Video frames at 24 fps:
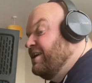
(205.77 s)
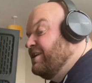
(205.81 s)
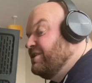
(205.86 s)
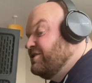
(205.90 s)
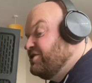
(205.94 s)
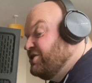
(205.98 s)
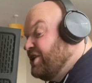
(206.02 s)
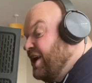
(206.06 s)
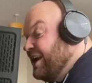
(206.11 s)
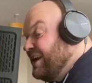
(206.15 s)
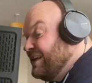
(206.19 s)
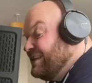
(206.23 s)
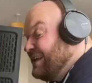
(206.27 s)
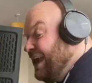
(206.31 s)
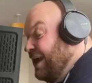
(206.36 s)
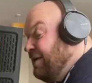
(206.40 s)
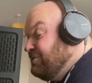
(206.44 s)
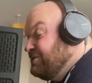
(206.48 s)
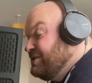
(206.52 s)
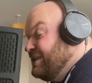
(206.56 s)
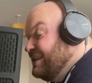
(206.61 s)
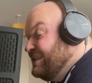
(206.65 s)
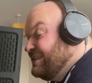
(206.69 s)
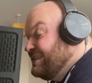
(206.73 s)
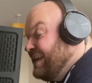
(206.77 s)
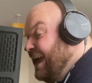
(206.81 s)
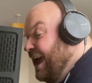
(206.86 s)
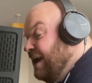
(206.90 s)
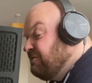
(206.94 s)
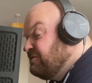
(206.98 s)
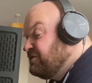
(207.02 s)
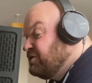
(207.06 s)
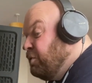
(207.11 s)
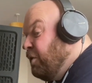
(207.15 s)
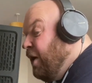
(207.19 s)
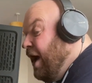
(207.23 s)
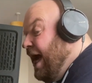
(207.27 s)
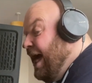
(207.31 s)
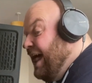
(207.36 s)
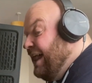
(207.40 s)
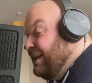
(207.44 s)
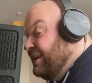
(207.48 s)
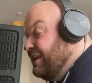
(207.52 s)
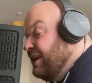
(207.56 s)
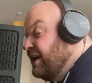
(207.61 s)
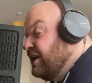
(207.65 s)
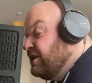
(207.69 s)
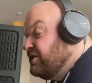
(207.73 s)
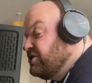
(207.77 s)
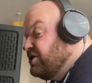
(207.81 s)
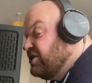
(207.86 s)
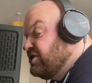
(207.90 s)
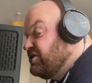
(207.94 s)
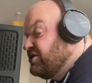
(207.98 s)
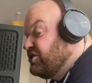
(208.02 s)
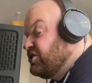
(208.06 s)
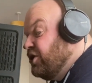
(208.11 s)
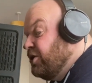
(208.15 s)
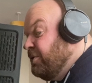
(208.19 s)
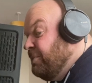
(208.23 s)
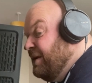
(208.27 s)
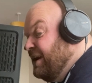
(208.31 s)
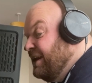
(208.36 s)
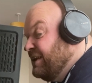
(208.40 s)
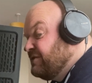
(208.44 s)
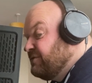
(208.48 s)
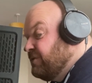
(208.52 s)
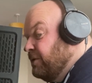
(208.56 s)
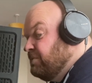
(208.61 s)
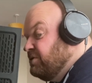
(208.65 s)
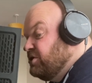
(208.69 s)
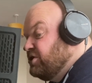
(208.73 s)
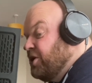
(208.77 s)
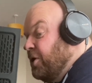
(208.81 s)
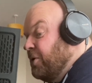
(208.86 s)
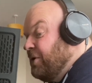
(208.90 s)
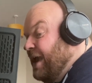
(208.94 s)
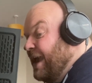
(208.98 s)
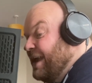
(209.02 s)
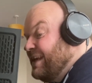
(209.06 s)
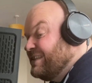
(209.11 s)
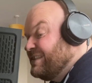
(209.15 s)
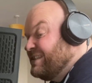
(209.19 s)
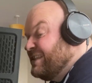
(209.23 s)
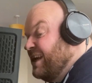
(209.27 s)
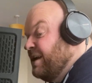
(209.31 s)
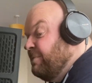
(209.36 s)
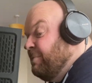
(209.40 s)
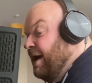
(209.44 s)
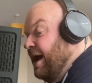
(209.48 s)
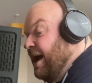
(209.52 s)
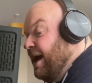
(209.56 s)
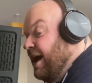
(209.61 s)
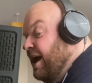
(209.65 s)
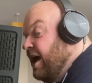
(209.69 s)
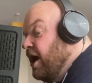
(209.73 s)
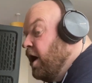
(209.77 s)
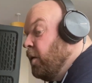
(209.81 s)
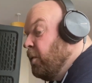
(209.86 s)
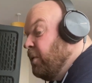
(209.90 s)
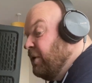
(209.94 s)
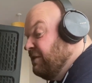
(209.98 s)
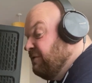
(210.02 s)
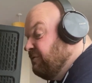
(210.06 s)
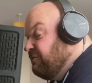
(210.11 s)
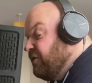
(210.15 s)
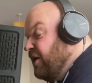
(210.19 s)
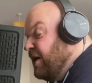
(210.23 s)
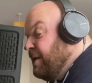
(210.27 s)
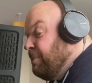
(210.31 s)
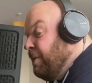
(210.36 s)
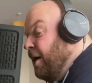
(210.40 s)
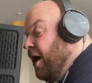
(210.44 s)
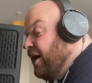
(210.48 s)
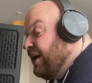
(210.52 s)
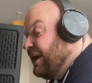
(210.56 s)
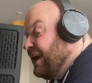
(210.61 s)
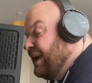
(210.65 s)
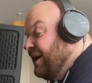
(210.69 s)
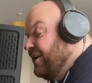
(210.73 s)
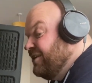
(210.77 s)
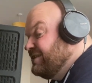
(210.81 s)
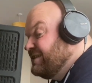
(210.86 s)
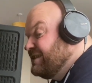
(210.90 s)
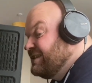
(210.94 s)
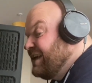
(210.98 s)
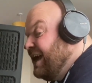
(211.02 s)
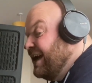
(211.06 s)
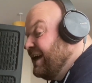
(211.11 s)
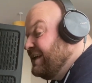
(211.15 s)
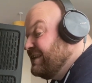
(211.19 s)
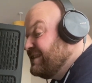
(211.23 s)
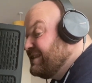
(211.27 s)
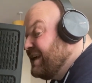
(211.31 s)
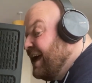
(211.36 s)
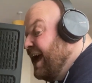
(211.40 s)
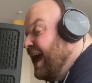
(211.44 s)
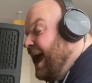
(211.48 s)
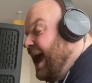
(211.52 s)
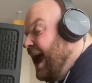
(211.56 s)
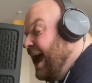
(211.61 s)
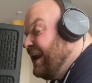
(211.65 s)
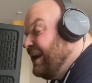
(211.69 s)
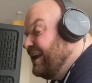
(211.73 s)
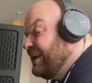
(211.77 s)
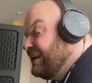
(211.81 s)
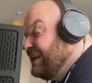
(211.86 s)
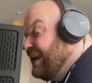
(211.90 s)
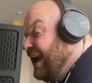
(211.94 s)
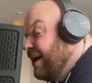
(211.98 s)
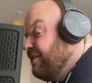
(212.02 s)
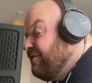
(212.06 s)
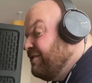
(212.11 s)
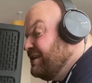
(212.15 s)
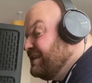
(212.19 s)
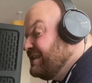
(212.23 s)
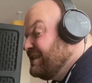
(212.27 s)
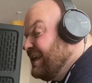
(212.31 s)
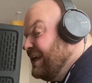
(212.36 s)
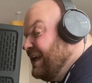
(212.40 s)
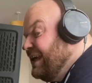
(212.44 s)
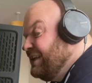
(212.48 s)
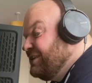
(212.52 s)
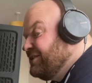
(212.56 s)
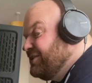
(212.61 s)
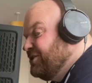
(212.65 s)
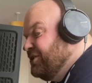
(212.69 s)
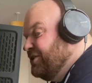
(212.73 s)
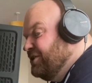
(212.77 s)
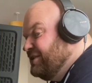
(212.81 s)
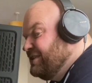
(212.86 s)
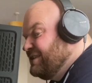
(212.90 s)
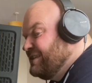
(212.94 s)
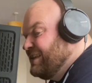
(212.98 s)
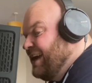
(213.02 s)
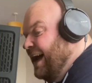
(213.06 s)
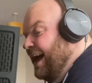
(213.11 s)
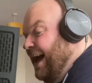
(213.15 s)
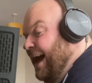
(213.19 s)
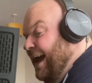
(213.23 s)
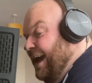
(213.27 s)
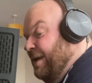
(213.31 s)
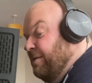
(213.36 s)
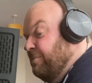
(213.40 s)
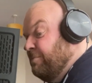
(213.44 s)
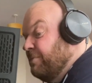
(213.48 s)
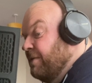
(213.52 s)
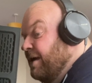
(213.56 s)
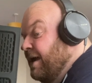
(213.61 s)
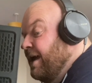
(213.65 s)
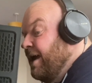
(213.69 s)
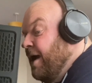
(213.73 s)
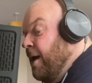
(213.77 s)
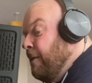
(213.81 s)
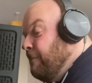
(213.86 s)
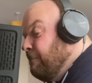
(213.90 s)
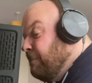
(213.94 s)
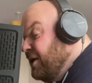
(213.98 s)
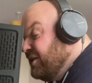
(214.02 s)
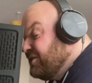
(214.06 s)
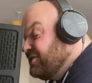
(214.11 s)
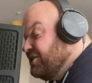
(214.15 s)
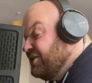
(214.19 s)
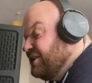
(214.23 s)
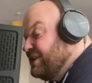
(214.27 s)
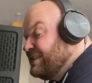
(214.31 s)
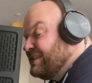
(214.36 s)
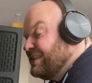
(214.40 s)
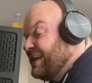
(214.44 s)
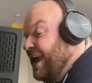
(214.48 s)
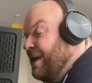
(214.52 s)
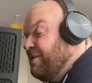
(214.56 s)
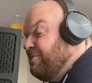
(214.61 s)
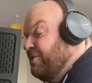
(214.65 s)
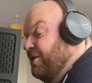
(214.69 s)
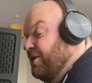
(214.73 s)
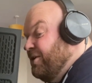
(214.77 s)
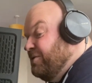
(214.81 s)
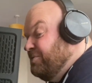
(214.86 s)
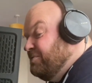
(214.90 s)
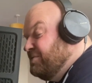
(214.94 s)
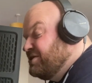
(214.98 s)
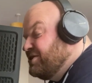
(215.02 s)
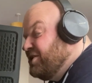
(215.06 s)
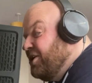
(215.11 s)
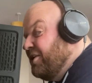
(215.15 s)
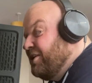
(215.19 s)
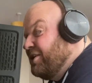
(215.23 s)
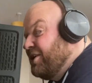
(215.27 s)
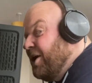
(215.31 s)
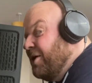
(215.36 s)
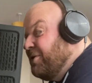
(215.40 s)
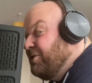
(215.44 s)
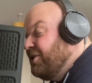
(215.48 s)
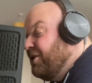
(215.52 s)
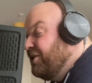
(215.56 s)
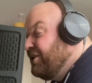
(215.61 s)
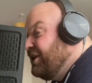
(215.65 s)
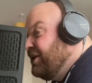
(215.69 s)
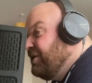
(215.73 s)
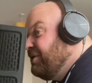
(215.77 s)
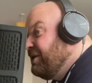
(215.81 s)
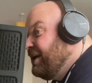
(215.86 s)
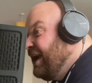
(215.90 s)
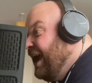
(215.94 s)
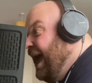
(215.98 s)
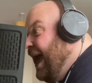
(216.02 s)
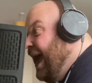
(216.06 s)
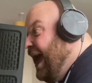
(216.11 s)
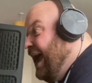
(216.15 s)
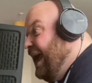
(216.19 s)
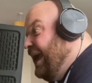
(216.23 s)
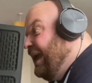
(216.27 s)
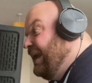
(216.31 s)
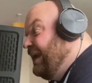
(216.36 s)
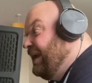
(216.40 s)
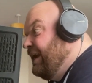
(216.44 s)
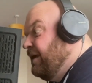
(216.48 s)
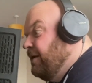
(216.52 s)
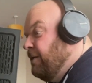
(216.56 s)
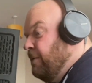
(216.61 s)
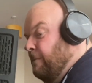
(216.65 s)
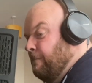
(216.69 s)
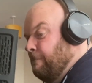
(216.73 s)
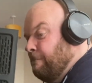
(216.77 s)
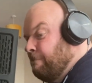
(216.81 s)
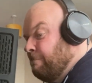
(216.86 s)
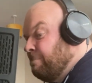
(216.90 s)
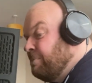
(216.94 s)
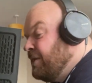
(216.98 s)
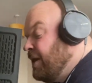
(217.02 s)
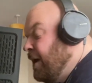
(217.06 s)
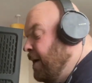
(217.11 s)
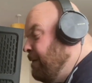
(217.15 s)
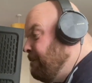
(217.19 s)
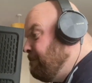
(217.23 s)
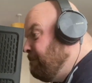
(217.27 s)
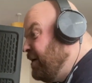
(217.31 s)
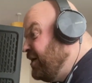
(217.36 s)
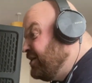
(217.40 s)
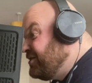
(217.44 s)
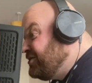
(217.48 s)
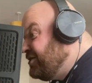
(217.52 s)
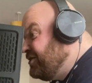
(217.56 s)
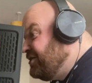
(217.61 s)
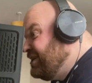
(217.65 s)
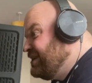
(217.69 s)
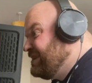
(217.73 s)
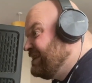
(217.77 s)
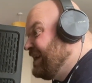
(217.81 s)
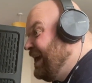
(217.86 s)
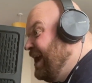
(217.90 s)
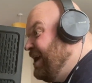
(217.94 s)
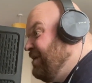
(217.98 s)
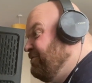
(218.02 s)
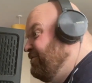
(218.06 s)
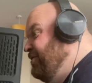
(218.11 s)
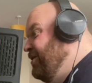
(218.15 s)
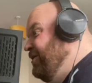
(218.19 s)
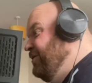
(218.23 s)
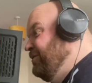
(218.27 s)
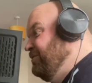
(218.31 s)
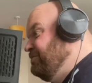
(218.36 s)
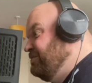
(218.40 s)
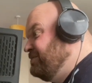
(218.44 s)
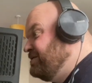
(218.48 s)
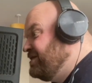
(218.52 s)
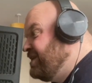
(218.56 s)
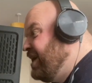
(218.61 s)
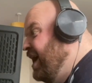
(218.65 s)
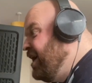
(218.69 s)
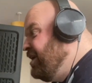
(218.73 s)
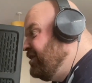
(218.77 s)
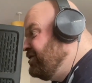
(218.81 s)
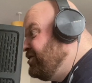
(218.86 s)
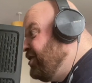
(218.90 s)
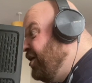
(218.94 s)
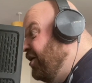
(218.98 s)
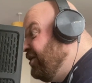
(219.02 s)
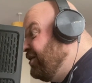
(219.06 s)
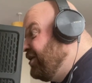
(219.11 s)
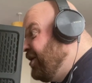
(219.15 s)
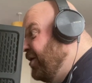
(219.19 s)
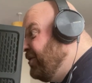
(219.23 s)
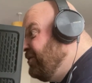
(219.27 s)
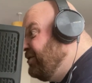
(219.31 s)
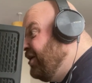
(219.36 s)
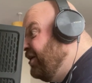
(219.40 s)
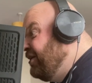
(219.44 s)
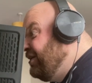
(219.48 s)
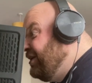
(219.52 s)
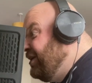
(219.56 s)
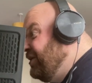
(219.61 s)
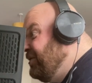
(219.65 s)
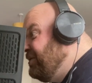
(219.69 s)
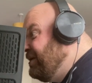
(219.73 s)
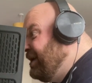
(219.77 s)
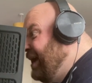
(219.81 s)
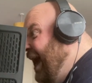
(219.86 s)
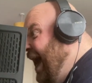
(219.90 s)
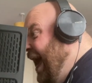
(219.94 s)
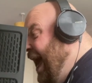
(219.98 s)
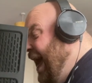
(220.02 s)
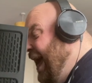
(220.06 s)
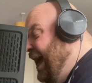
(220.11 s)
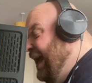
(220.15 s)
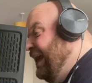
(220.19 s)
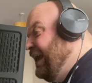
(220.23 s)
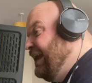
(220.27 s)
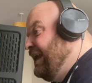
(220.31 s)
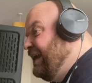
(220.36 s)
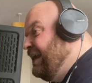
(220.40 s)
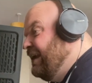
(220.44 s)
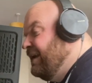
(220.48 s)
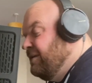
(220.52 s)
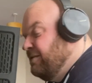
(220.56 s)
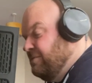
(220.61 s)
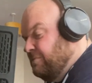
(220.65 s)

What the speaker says: Check us out in Taft's Well, just 2 minutes from Showcase Cinema, with free parking on site and a guaranteed good time. puzzledescaperooms.co.uk. puzzledescaperooms.co.uk.